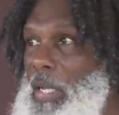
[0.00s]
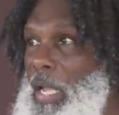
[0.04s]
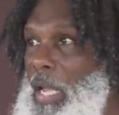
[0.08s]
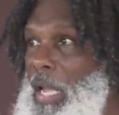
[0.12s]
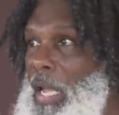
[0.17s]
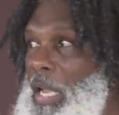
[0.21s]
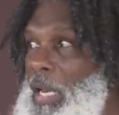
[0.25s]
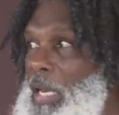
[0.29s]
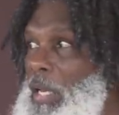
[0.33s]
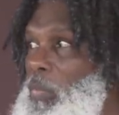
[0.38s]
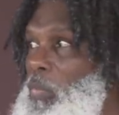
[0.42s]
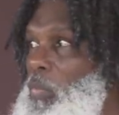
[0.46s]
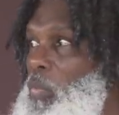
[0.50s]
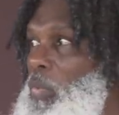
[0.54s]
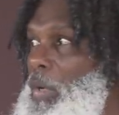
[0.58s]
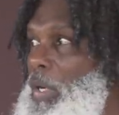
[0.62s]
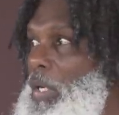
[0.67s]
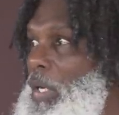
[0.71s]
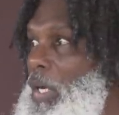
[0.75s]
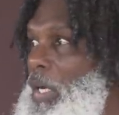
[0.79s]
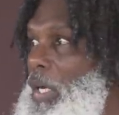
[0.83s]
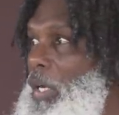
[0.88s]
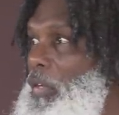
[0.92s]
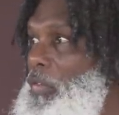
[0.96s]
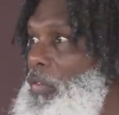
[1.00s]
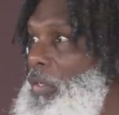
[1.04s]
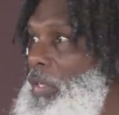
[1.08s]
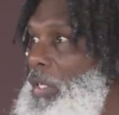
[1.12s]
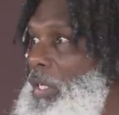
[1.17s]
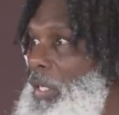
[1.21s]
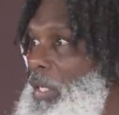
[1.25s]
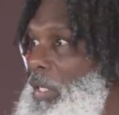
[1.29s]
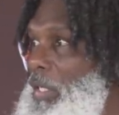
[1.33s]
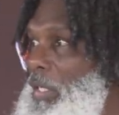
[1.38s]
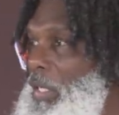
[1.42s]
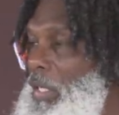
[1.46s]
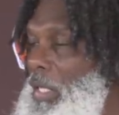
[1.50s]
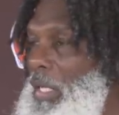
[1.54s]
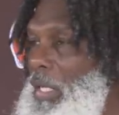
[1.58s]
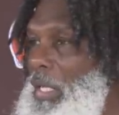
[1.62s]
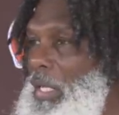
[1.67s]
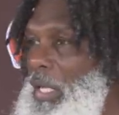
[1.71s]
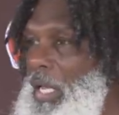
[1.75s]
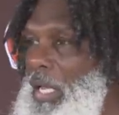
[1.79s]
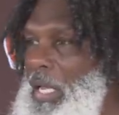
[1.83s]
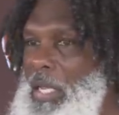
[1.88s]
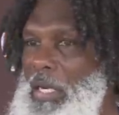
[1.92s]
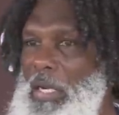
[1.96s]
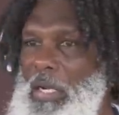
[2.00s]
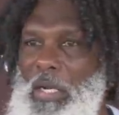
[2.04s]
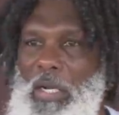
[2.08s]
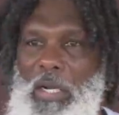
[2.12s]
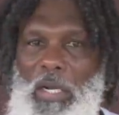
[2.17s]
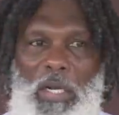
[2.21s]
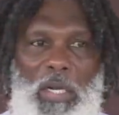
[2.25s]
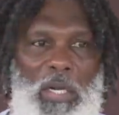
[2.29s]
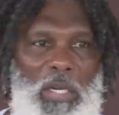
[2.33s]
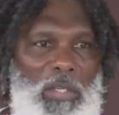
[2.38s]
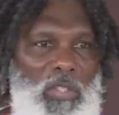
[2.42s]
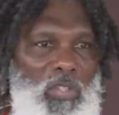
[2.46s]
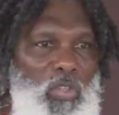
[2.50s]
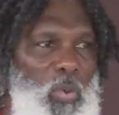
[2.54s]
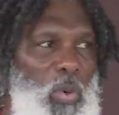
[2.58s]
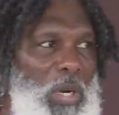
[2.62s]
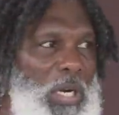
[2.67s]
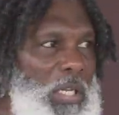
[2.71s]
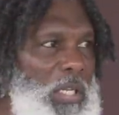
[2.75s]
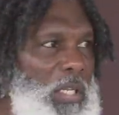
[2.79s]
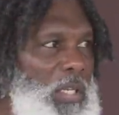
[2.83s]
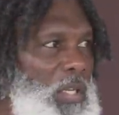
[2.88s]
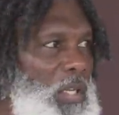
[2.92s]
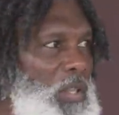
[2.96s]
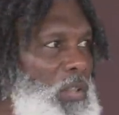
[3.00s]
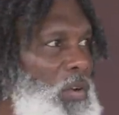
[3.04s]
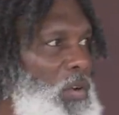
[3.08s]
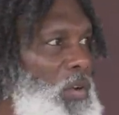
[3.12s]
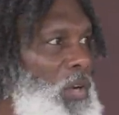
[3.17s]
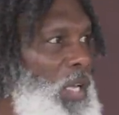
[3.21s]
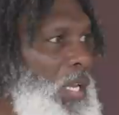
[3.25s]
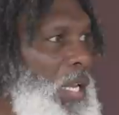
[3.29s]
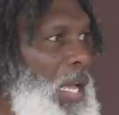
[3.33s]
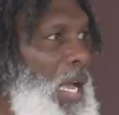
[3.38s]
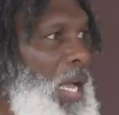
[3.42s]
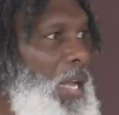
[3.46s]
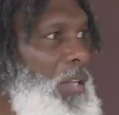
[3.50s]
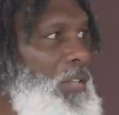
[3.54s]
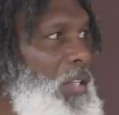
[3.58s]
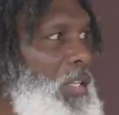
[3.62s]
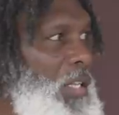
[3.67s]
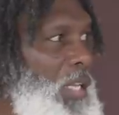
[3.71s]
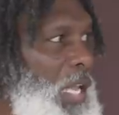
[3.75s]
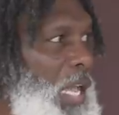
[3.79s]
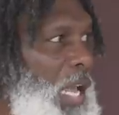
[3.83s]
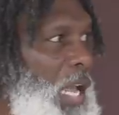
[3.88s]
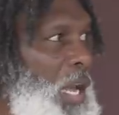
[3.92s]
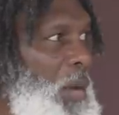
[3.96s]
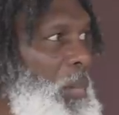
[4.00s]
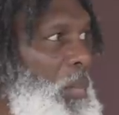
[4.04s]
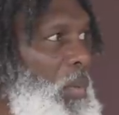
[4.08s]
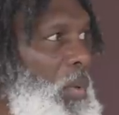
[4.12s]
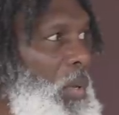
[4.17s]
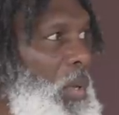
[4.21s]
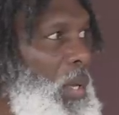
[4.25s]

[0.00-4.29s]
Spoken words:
And with 120 to 30 guys in camp,